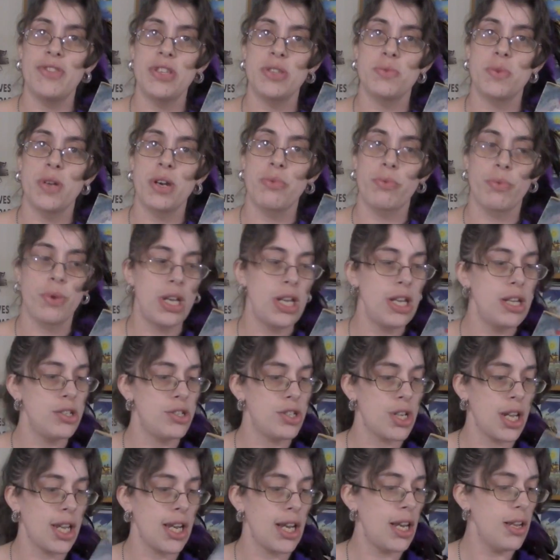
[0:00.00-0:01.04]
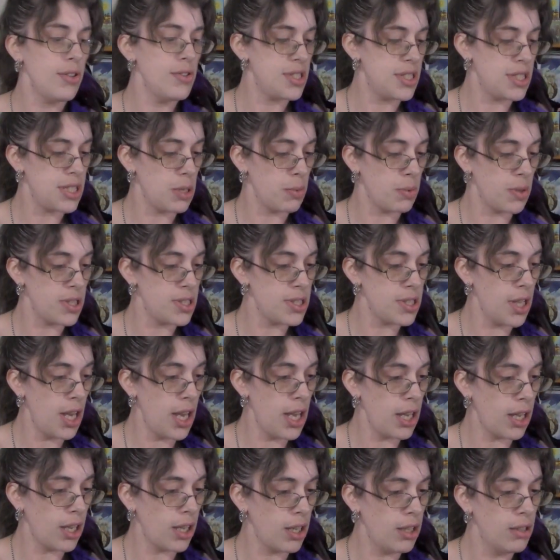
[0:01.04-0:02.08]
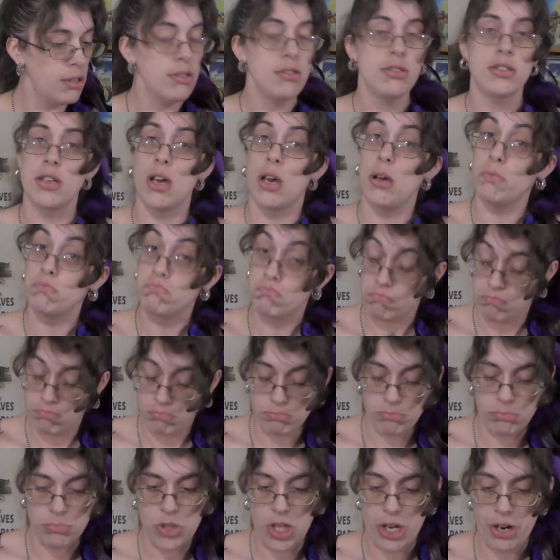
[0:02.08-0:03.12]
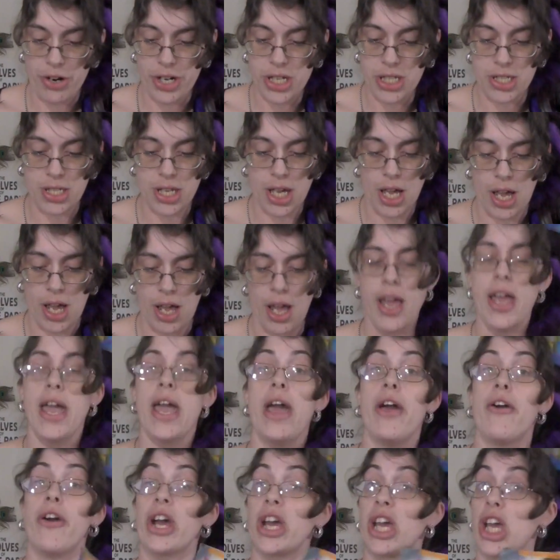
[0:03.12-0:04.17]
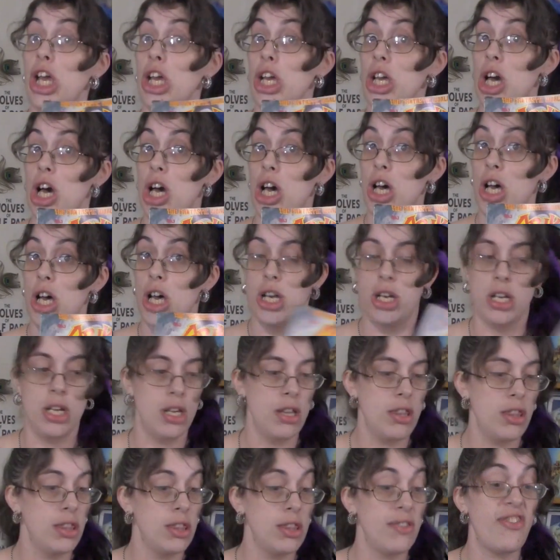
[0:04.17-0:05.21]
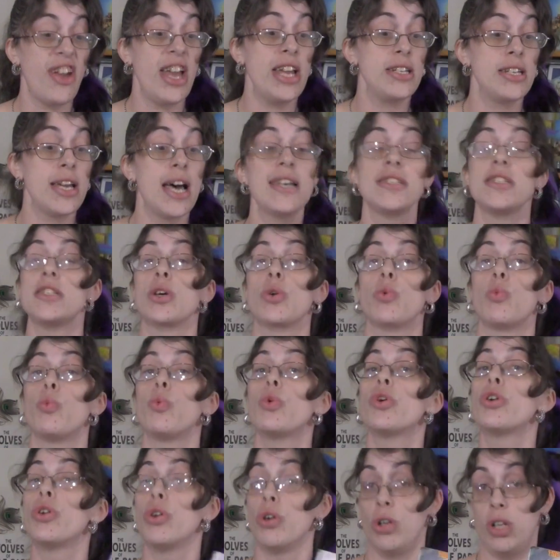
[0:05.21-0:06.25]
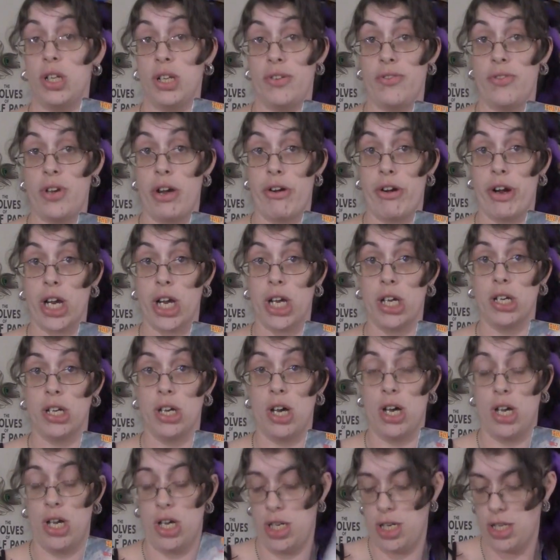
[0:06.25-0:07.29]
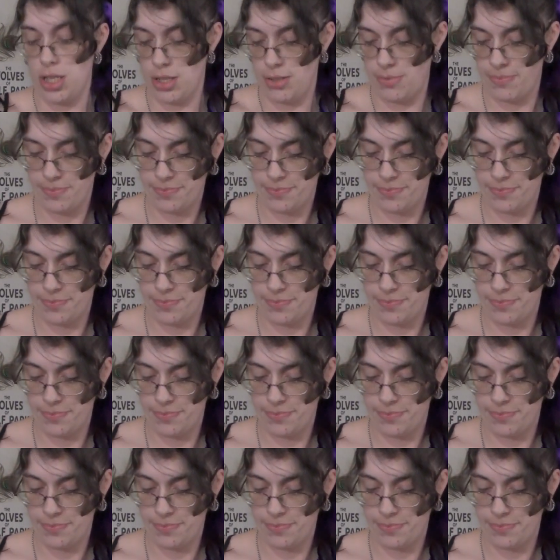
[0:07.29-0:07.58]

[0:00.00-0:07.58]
this one a read and check it out and see what it's like. So, there is Eric Kahn, The Fantastic World of Eric Kahn.